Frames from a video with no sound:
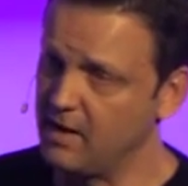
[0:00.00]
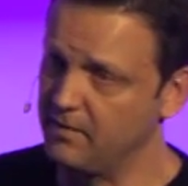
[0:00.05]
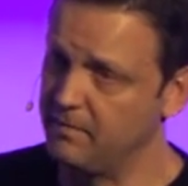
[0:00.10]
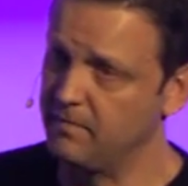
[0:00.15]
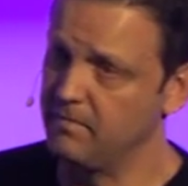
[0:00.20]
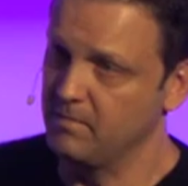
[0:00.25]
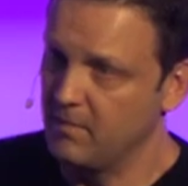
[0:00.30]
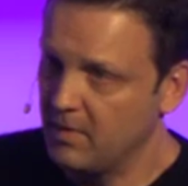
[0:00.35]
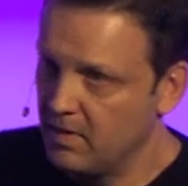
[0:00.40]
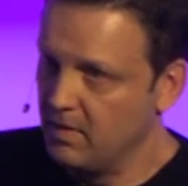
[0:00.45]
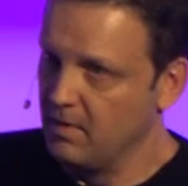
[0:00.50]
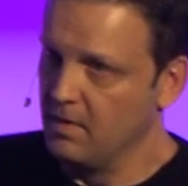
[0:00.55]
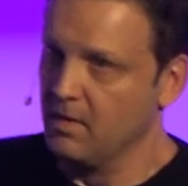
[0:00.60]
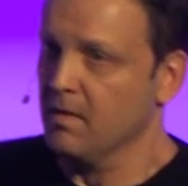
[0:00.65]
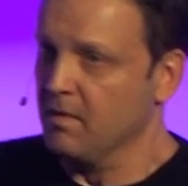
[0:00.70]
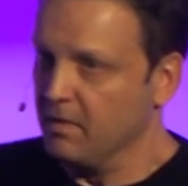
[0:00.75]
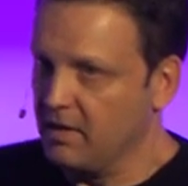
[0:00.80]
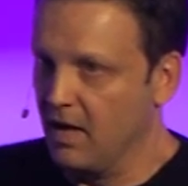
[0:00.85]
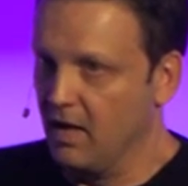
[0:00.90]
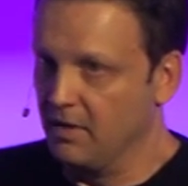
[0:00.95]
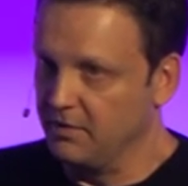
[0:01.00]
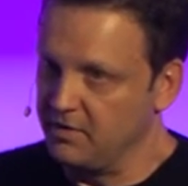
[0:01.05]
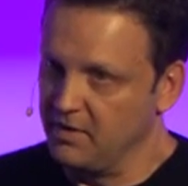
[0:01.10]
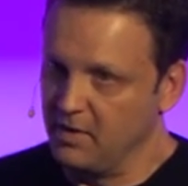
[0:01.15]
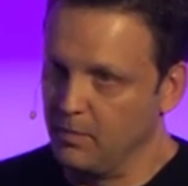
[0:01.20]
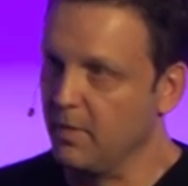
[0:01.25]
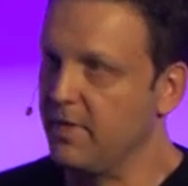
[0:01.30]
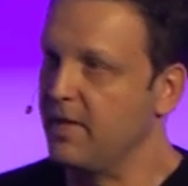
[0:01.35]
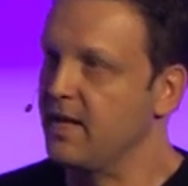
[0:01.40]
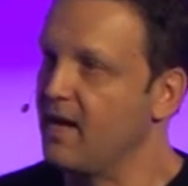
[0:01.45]
of
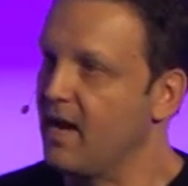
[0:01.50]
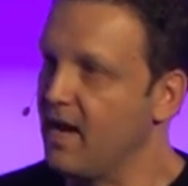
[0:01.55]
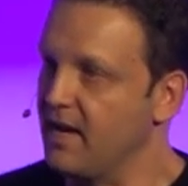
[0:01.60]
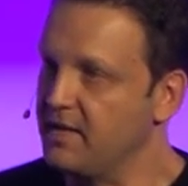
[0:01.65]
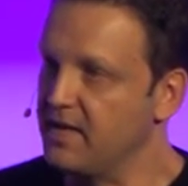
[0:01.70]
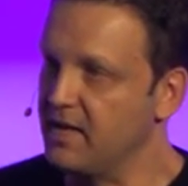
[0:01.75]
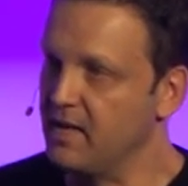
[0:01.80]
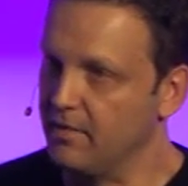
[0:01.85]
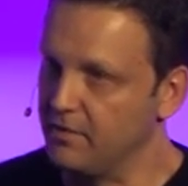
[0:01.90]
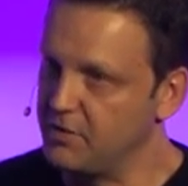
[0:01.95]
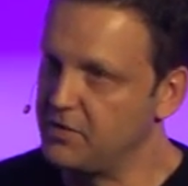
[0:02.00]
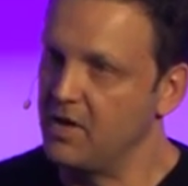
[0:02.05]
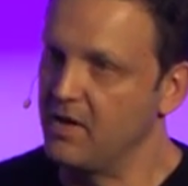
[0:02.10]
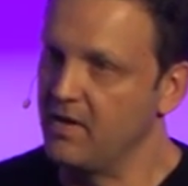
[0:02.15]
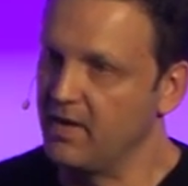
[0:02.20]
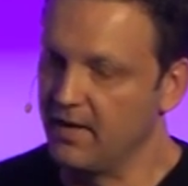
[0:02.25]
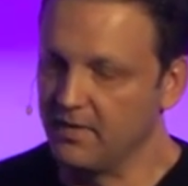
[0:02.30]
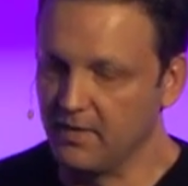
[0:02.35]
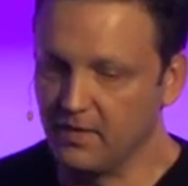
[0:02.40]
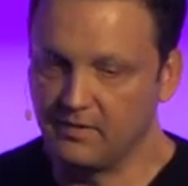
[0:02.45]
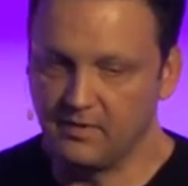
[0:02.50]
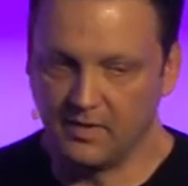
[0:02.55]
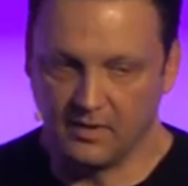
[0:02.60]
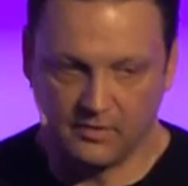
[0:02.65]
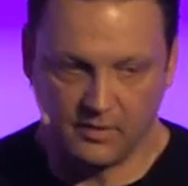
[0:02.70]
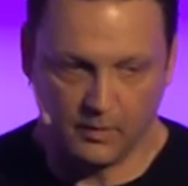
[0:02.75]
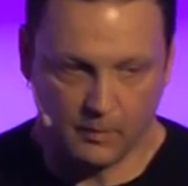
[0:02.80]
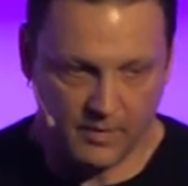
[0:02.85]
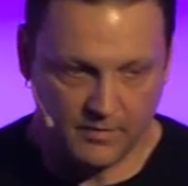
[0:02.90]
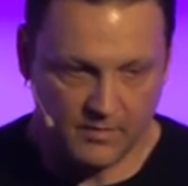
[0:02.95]
consonant with the idea of sharing in the
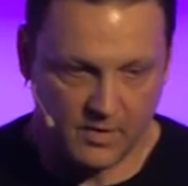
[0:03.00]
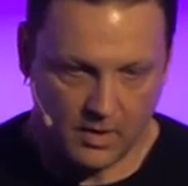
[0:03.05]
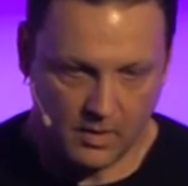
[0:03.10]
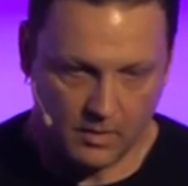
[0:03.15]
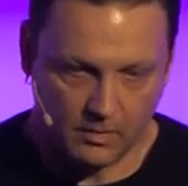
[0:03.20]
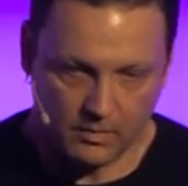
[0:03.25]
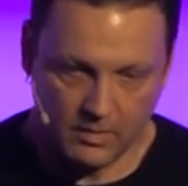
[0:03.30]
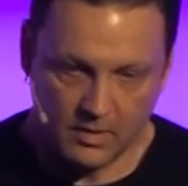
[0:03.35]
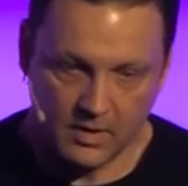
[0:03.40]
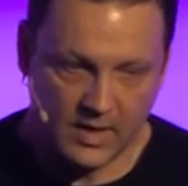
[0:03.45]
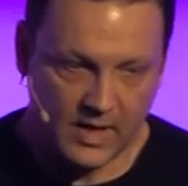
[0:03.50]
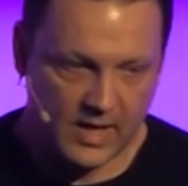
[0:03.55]
sense that we've known.